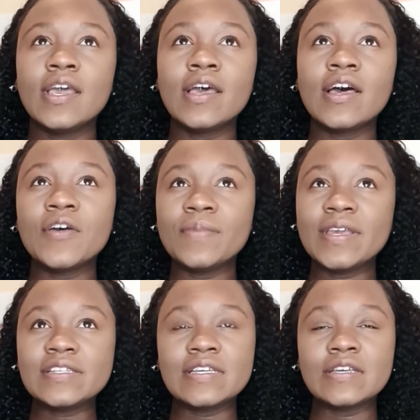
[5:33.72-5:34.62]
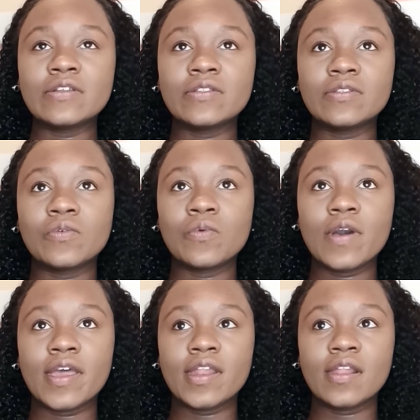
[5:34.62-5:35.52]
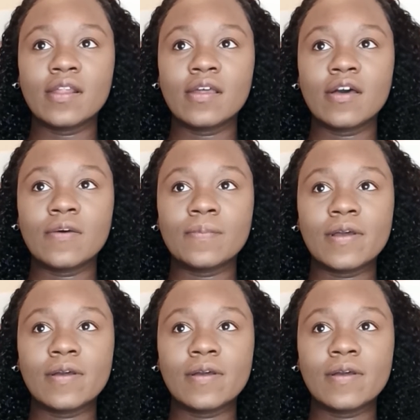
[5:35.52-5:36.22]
amazing what um,